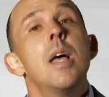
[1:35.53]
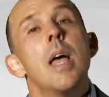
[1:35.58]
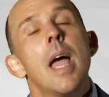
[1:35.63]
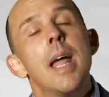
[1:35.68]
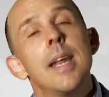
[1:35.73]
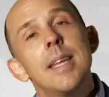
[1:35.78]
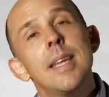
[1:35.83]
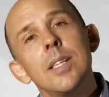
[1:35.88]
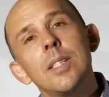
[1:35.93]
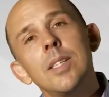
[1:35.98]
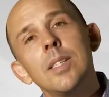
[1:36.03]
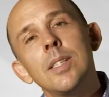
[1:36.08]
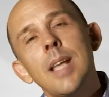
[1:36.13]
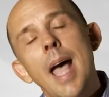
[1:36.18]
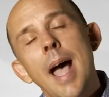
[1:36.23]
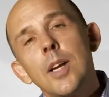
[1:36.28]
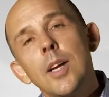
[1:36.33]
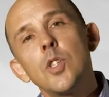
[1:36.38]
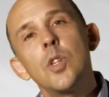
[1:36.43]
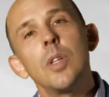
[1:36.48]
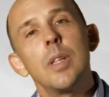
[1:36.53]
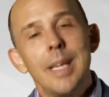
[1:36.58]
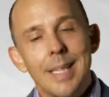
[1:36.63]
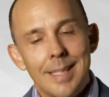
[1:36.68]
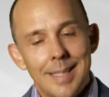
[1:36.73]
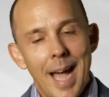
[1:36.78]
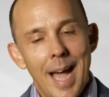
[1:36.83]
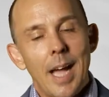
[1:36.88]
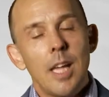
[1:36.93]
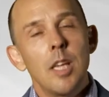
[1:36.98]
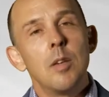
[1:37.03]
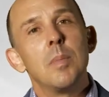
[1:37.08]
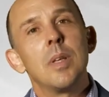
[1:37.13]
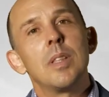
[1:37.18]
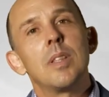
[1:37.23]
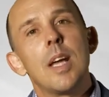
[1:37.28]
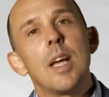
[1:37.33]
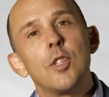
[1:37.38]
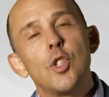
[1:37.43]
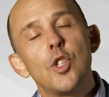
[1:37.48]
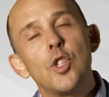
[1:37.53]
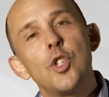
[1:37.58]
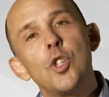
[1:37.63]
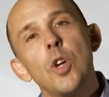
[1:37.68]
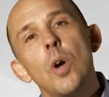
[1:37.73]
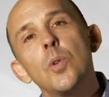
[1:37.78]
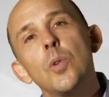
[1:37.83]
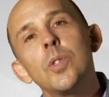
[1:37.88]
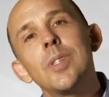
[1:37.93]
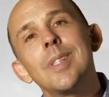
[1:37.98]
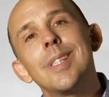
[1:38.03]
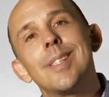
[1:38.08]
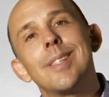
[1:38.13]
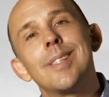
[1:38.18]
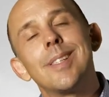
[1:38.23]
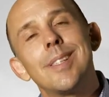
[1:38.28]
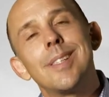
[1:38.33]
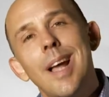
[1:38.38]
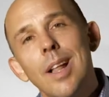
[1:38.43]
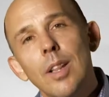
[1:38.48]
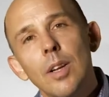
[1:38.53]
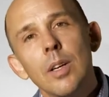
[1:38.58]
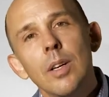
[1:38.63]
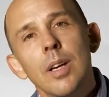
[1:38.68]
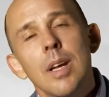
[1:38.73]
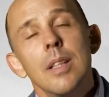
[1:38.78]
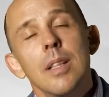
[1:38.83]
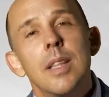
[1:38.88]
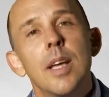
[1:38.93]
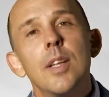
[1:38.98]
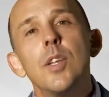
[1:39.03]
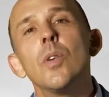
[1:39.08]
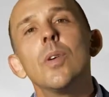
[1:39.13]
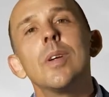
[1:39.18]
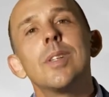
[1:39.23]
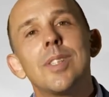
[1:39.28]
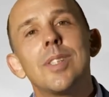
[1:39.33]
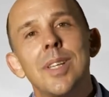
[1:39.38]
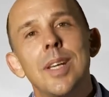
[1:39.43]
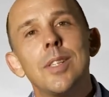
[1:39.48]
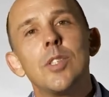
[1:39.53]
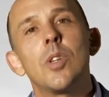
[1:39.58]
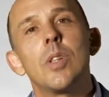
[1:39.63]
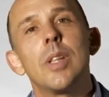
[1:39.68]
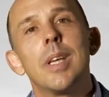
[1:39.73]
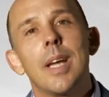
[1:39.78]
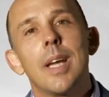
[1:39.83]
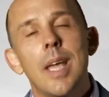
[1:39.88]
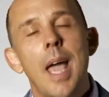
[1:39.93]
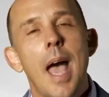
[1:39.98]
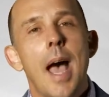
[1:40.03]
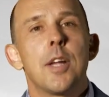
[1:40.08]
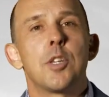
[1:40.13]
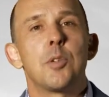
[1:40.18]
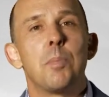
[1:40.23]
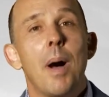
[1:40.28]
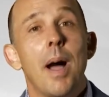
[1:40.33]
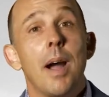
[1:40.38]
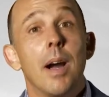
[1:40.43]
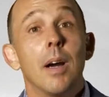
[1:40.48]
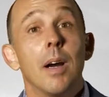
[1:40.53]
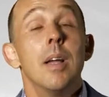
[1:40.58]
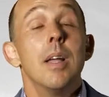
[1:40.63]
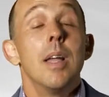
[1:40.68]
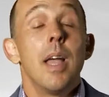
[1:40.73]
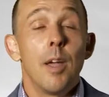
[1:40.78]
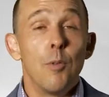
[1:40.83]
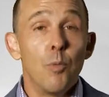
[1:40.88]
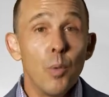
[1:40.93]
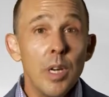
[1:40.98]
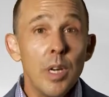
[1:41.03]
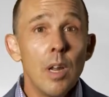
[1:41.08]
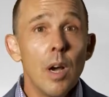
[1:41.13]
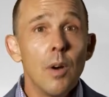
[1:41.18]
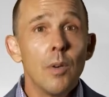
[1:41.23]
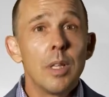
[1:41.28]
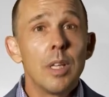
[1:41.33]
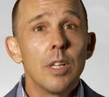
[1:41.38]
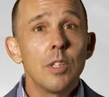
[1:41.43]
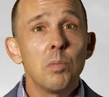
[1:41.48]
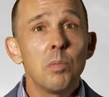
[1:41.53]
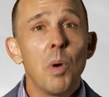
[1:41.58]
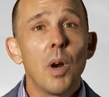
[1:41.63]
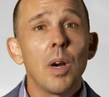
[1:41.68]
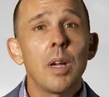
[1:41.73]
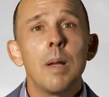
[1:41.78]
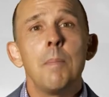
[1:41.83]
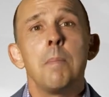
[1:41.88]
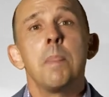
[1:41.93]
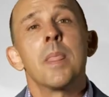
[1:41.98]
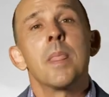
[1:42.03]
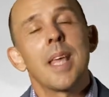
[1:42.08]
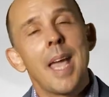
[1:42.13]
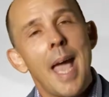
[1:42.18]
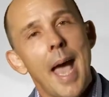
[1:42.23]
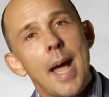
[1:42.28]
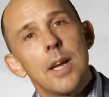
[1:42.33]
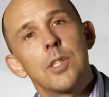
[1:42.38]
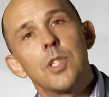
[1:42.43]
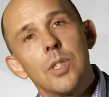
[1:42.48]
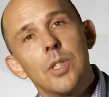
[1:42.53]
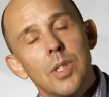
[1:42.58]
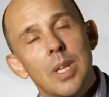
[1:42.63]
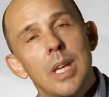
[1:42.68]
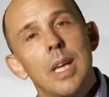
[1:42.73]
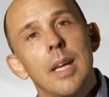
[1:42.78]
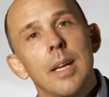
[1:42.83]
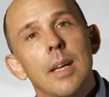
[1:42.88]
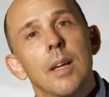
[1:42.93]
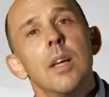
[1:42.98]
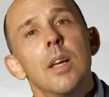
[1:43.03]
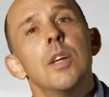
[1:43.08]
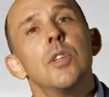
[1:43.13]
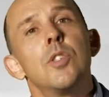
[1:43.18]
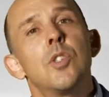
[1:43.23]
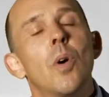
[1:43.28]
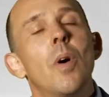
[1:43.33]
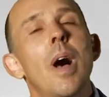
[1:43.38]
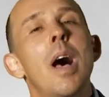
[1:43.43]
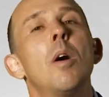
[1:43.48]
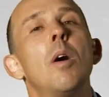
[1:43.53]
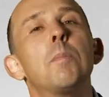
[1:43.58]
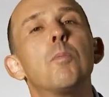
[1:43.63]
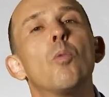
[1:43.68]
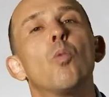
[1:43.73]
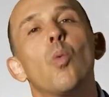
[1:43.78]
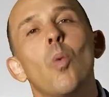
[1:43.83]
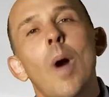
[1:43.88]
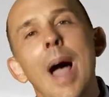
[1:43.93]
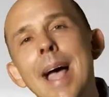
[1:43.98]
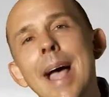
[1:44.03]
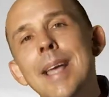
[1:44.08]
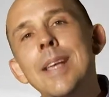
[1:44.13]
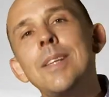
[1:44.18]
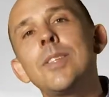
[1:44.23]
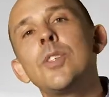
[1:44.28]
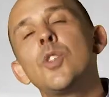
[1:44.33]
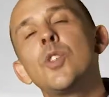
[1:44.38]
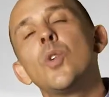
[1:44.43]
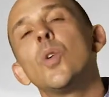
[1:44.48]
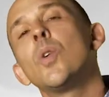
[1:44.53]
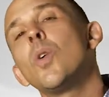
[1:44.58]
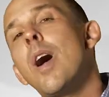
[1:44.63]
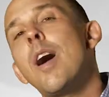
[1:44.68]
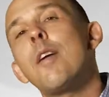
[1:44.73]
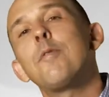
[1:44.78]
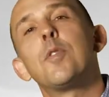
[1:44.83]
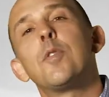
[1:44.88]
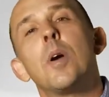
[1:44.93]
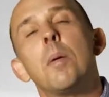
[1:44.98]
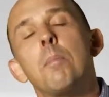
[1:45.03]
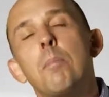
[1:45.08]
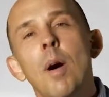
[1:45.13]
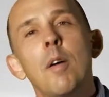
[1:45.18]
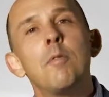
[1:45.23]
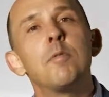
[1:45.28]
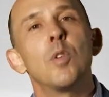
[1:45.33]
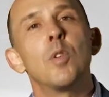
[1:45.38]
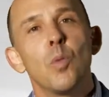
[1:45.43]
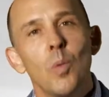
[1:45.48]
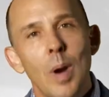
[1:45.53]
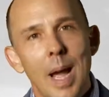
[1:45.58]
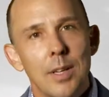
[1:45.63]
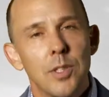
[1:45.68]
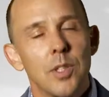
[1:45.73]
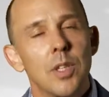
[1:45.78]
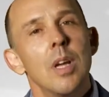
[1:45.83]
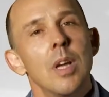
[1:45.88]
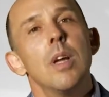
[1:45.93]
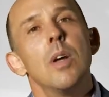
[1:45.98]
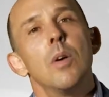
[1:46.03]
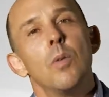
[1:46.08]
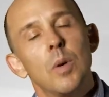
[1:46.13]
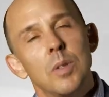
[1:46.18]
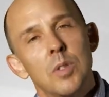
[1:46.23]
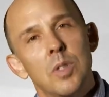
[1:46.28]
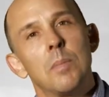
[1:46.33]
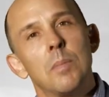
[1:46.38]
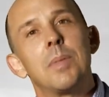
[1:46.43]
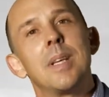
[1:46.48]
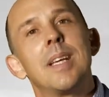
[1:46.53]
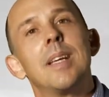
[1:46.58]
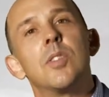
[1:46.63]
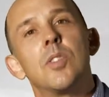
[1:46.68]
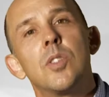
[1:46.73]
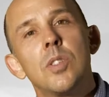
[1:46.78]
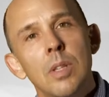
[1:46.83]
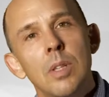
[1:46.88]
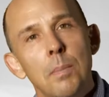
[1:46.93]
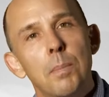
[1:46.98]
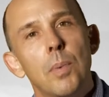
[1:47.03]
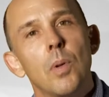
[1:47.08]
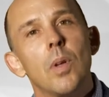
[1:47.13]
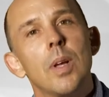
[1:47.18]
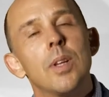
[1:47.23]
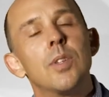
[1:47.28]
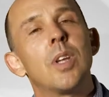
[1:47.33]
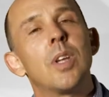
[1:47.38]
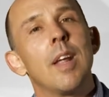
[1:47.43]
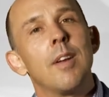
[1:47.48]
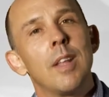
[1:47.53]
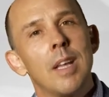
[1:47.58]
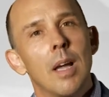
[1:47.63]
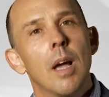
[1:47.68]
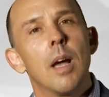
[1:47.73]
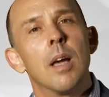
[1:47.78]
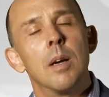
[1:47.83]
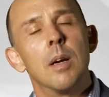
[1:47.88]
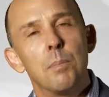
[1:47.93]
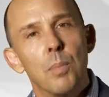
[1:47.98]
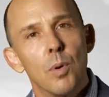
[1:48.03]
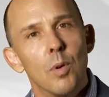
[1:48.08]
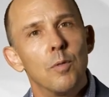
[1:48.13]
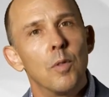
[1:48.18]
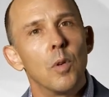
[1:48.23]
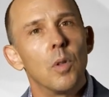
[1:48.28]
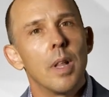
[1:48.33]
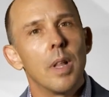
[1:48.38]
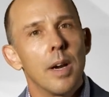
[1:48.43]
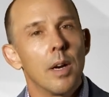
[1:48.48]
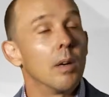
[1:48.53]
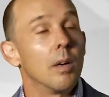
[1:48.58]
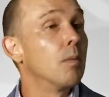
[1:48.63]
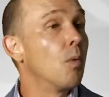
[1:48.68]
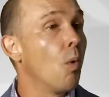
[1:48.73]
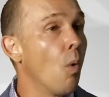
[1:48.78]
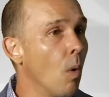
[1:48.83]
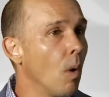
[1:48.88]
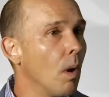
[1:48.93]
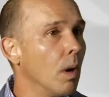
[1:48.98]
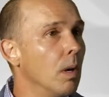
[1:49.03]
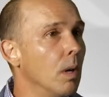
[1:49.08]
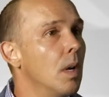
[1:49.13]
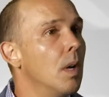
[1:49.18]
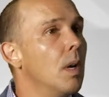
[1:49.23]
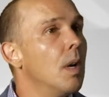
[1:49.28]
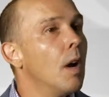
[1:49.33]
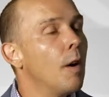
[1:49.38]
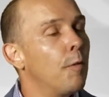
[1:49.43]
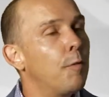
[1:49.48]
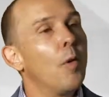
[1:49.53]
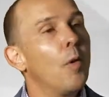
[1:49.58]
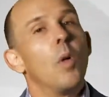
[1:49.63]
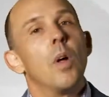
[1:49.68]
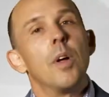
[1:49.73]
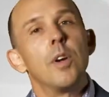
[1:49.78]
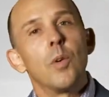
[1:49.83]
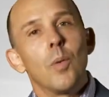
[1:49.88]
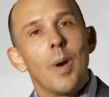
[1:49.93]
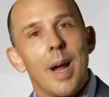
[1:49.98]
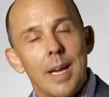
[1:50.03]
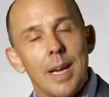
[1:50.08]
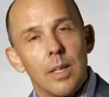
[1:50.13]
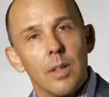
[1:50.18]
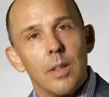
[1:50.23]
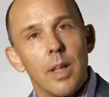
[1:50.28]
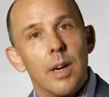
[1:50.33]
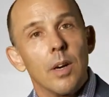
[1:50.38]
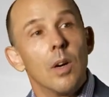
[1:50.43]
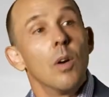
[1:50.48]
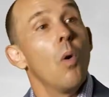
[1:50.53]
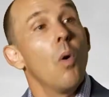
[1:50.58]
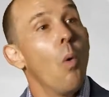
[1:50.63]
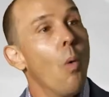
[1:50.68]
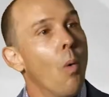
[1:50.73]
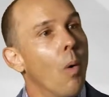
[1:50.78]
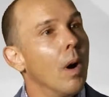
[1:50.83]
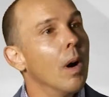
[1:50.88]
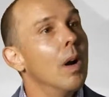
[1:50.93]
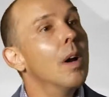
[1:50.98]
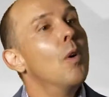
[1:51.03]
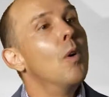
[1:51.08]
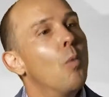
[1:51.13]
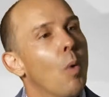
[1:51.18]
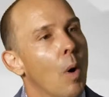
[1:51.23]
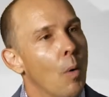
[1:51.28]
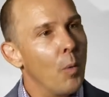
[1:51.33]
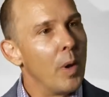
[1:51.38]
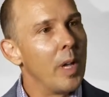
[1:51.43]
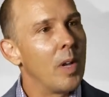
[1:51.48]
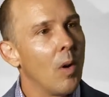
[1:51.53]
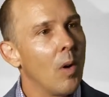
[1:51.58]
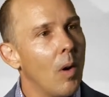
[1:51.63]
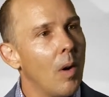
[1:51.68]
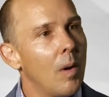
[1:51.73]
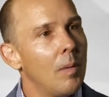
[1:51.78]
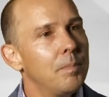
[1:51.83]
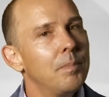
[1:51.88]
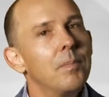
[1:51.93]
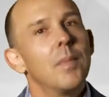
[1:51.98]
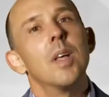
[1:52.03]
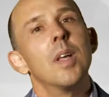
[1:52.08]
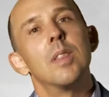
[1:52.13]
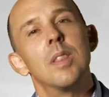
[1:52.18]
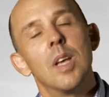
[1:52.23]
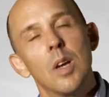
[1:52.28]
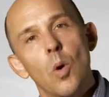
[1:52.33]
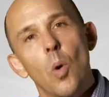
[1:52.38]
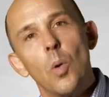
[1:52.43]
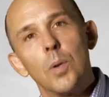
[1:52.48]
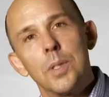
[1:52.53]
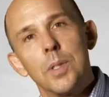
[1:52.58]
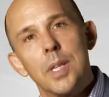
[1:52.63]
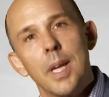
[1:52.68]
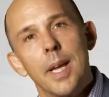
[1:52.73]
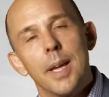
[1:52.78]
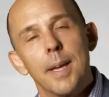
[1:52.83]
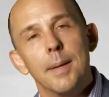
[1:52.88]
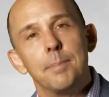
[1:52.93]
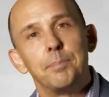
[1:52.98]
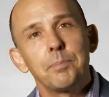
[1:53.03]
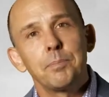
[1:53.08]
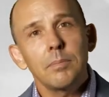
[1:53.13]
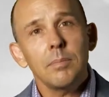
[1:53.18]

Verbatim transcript: And this is actually a document that shows the seller that you're essentially a cash buyer. And we know in this market, cash is king. So help rise your offer above the rest with something as simple as getting an approval letter or a full underwriting letter or what we call the golden ticket.